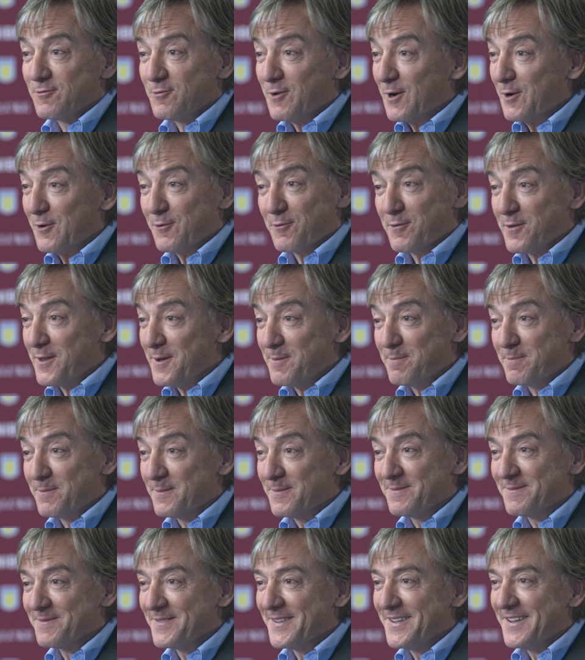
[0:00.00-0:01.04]
one of them.
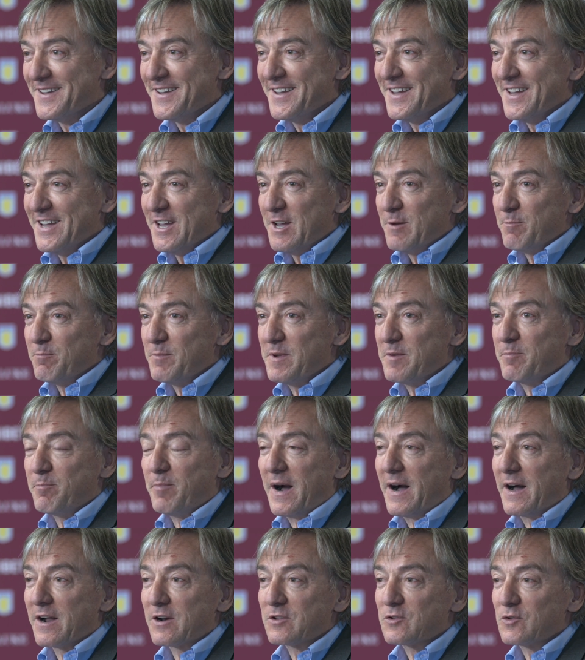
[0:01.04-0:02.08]
Be
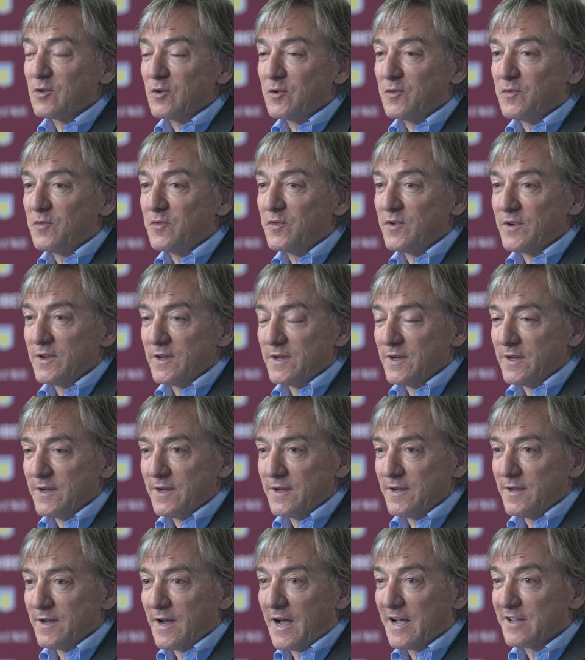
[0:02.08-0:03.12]
part of uh,
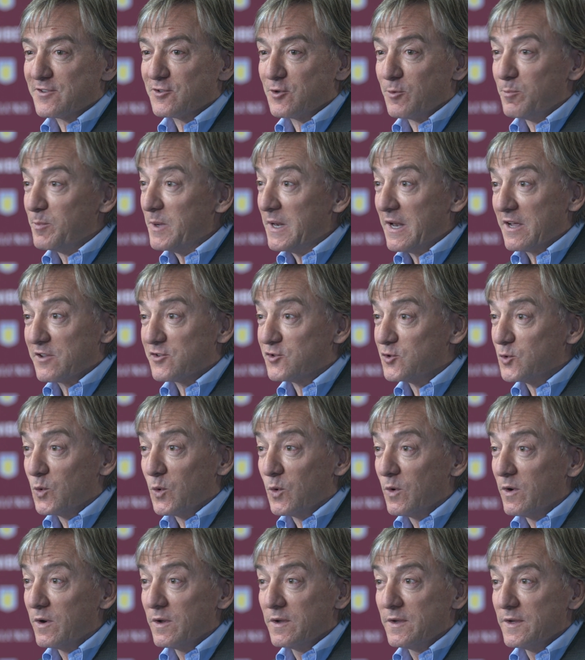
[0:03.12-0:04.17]
Aston Villa
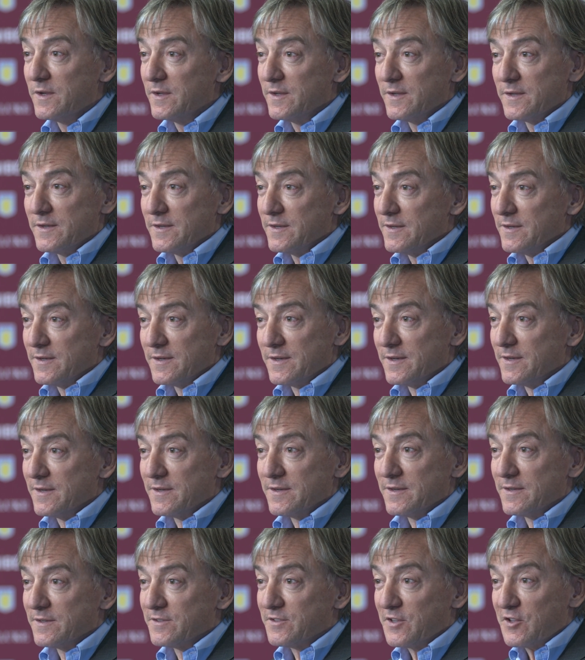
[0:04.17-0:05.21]
Soul,
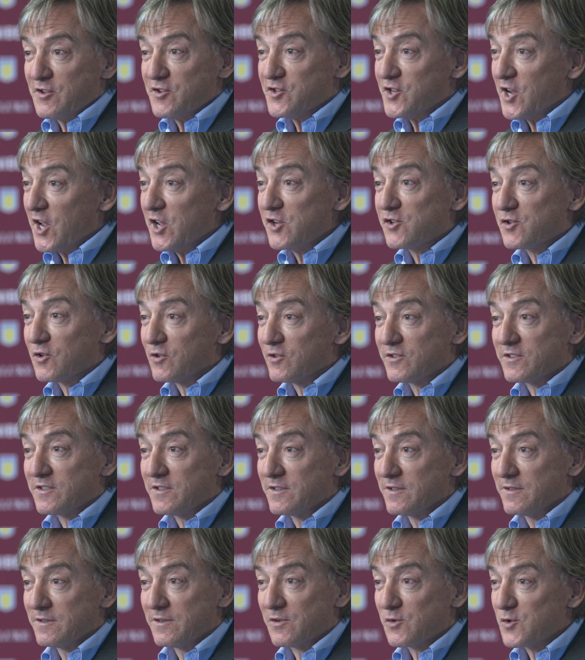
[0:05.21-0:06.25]
uh,
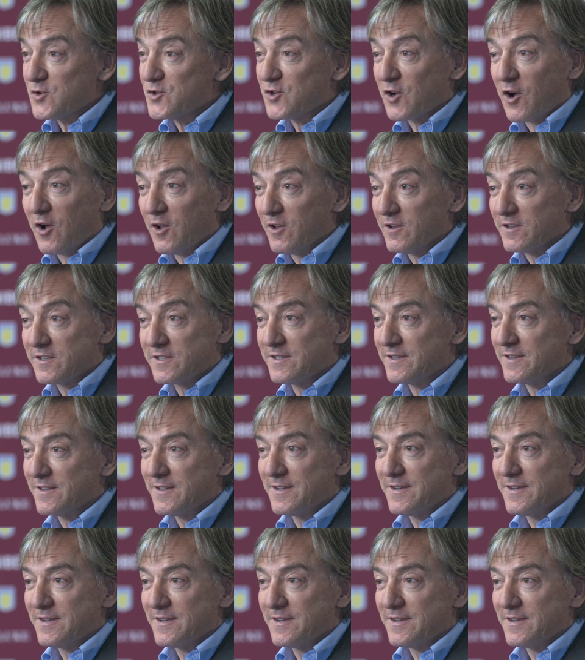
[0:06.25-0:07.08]
sensations, results,